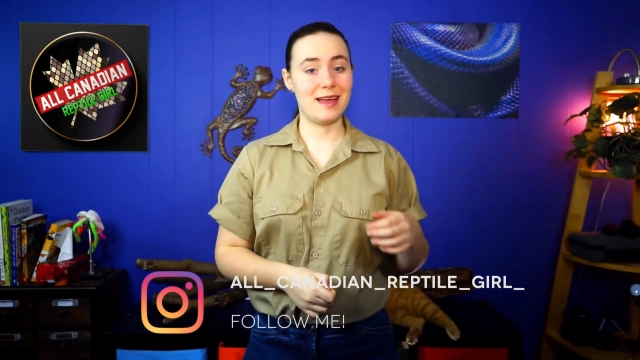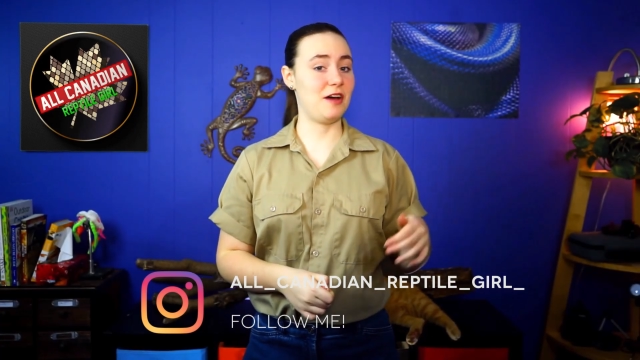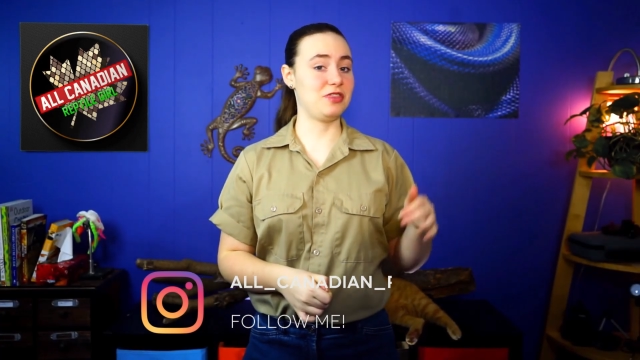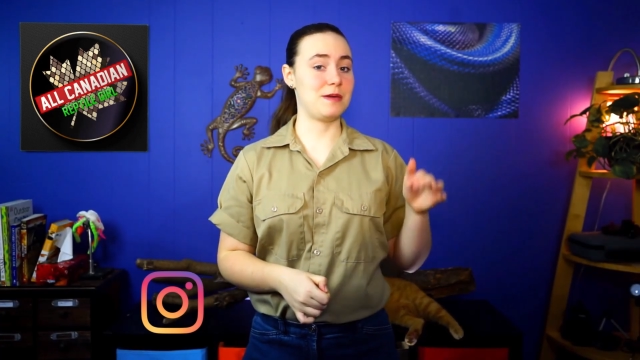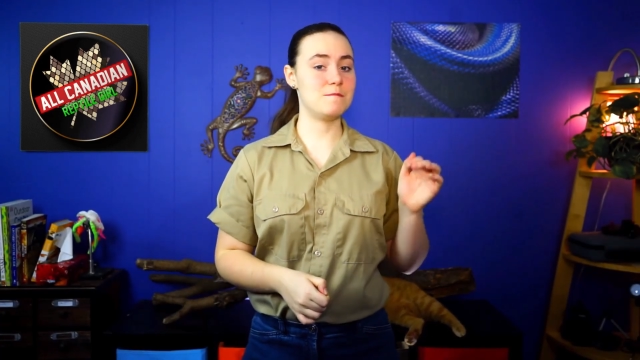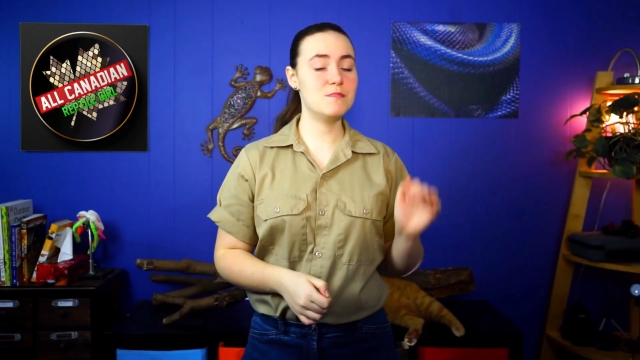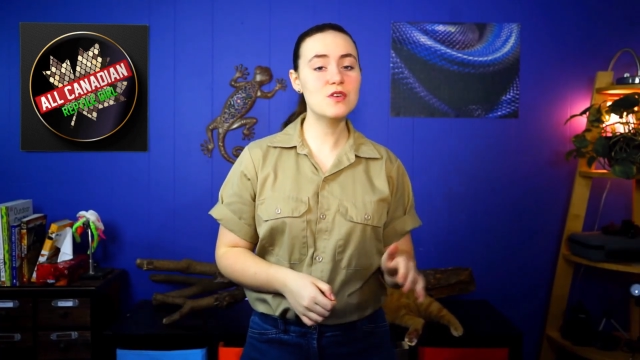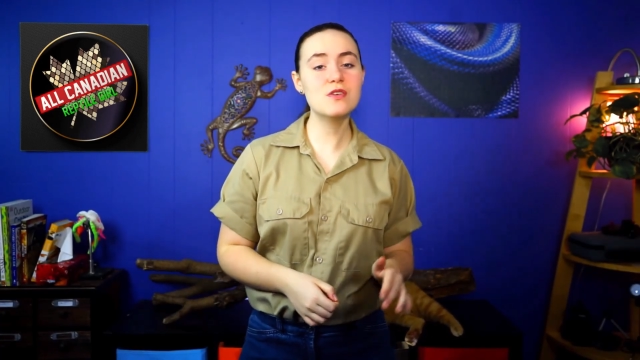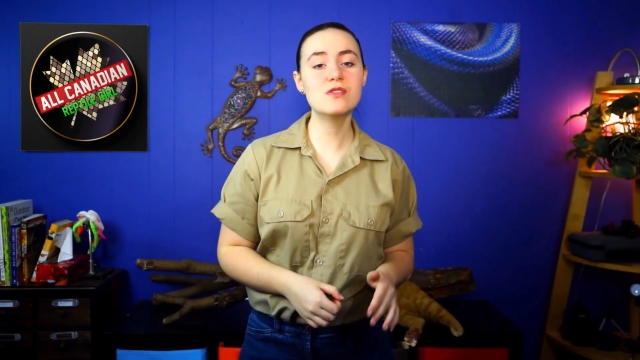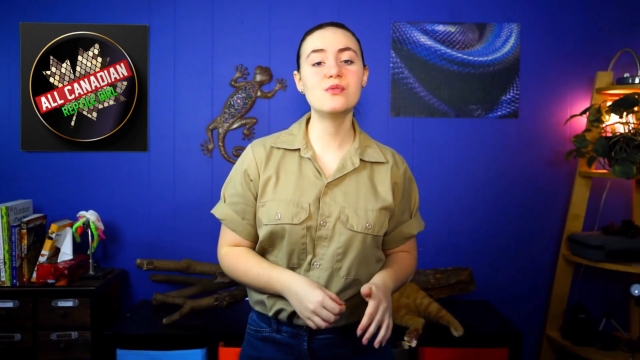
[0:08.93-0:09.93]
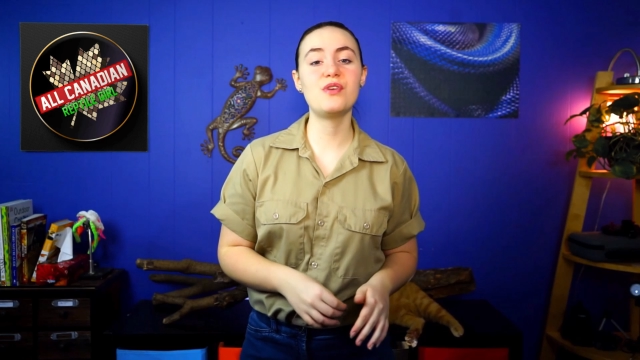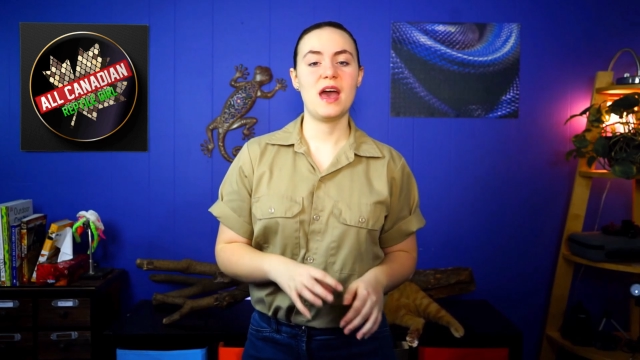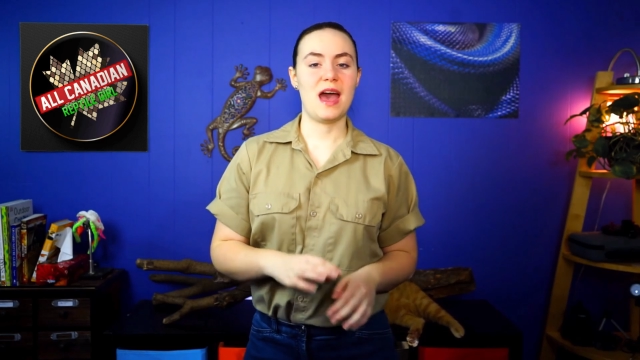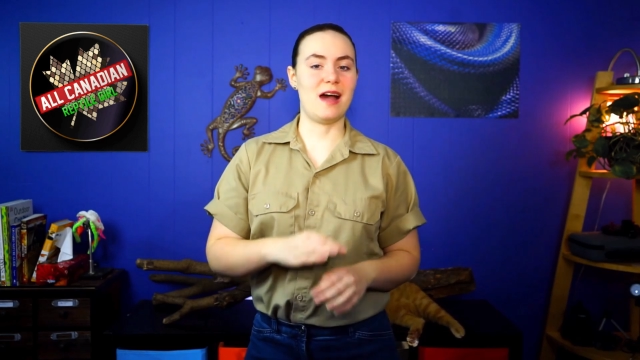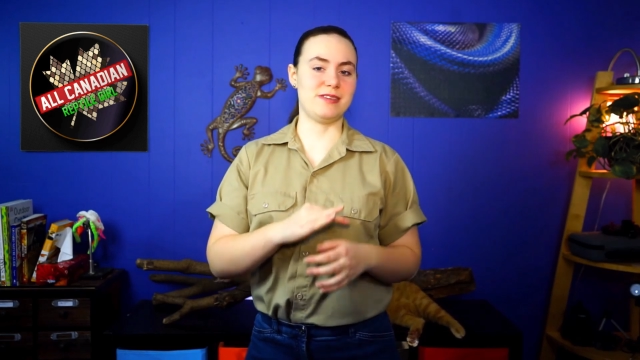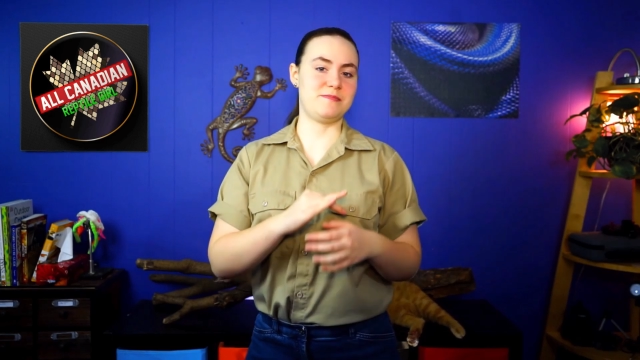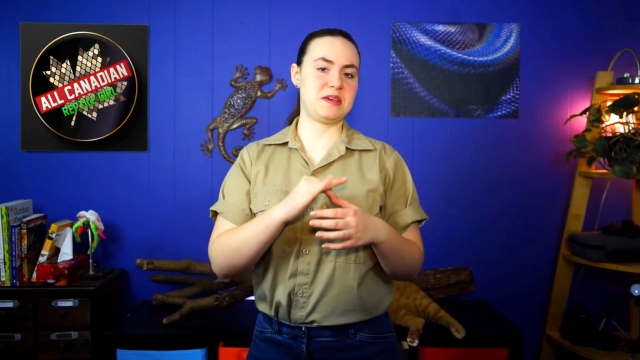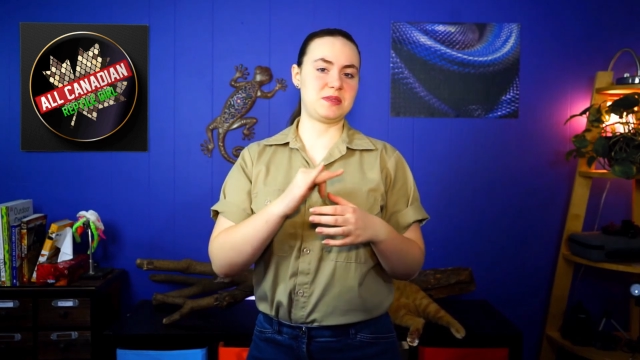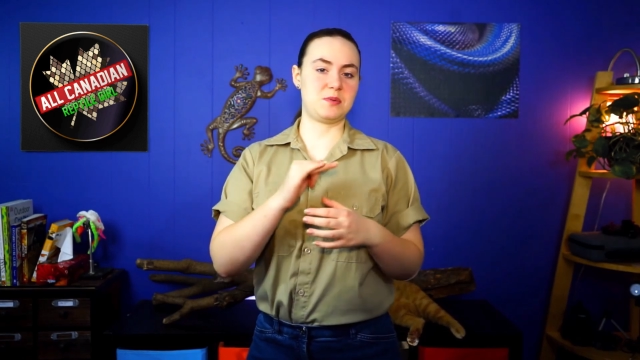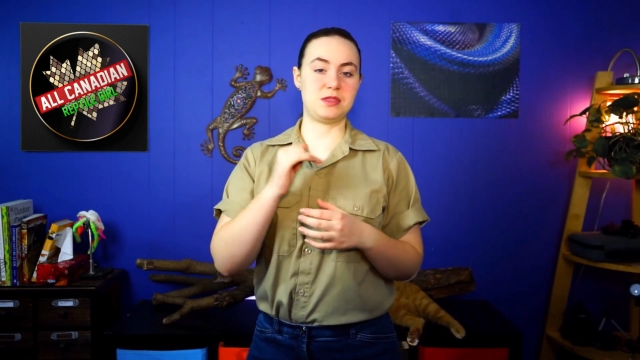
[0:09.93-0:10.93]
How they move, how they
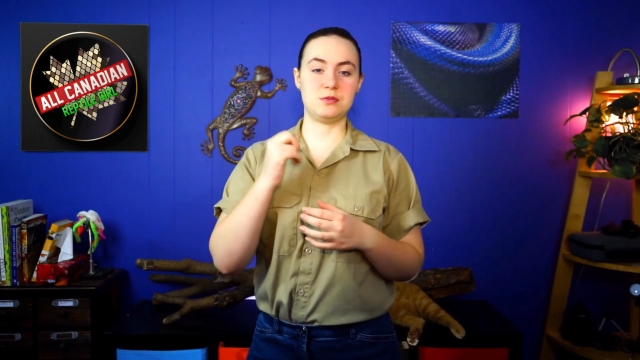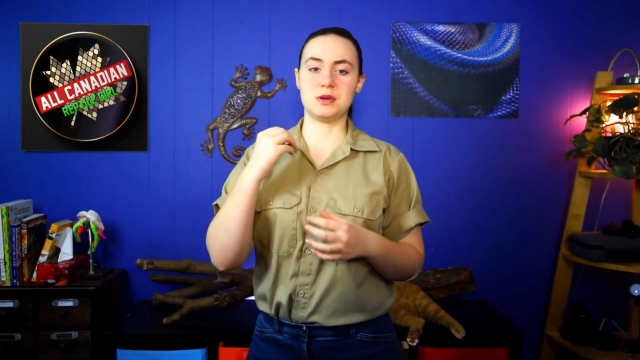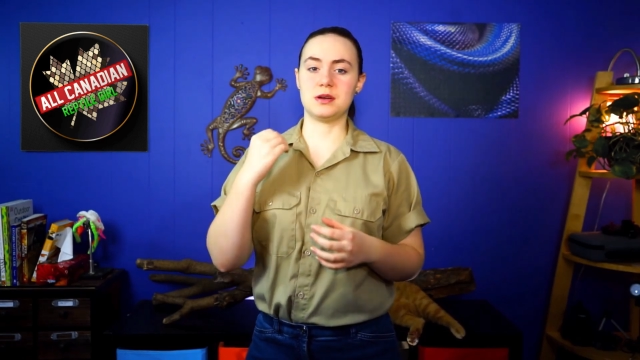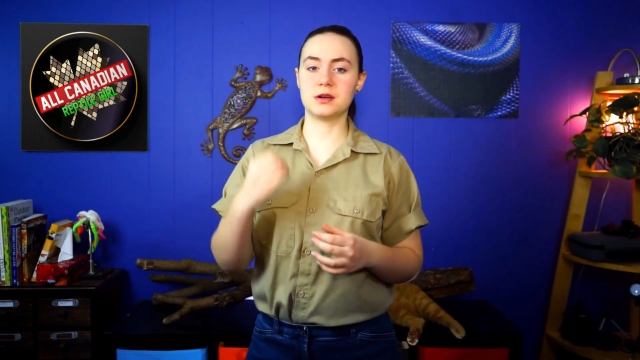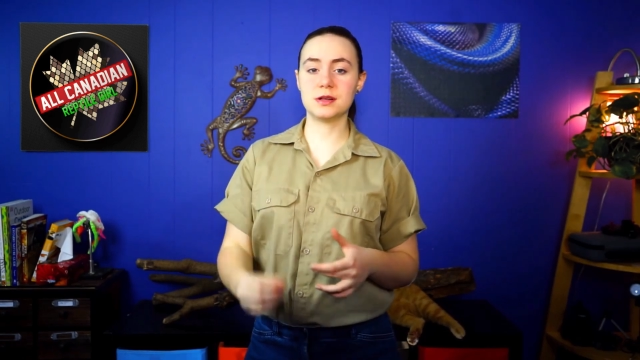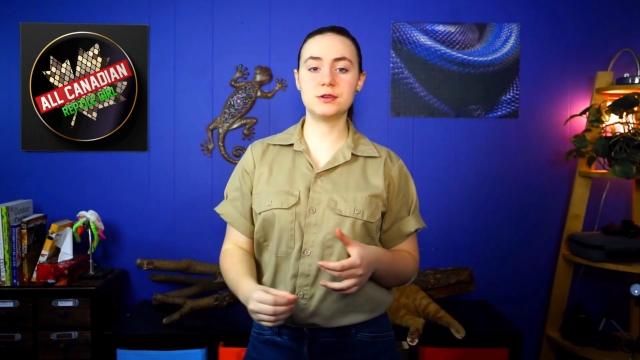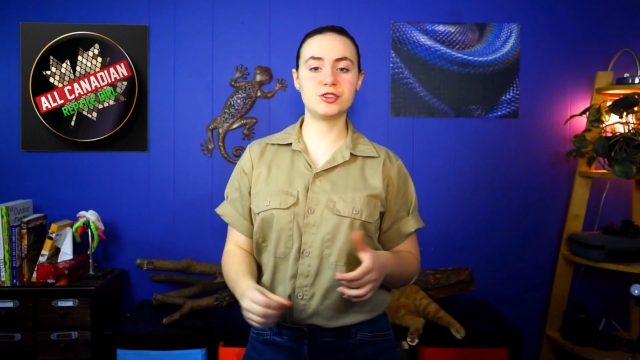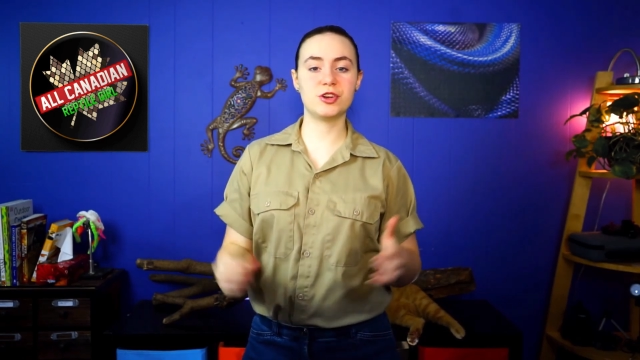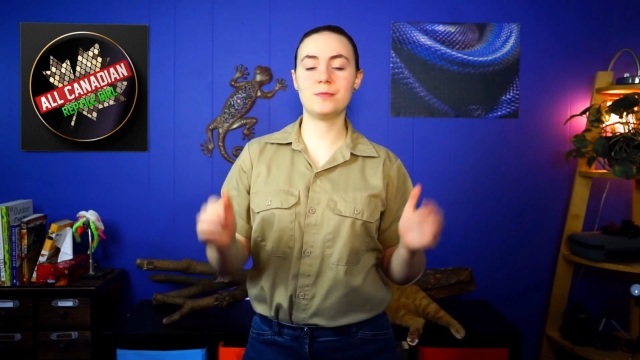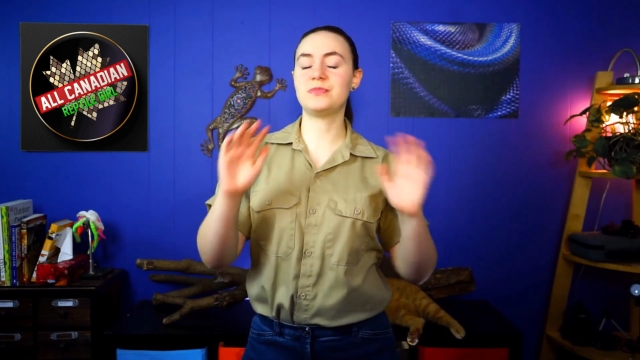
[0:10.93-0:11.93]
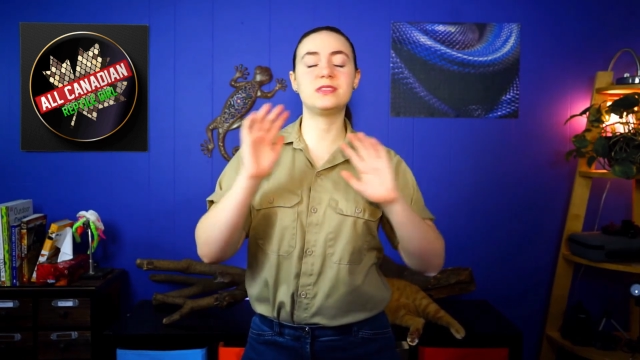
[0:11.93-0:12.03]
make their way through their enclosure,